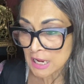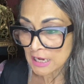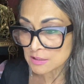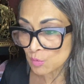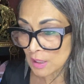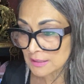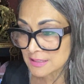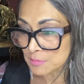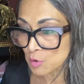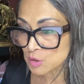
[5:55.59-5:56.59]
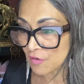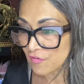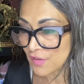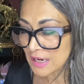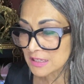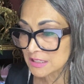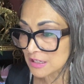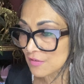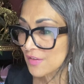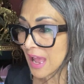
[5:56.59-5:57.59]
as well as the most
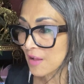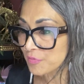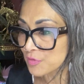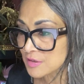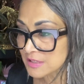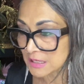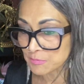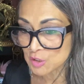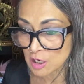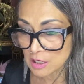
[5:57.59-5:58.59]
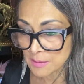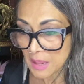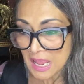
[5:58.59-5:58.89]
effective at the same time.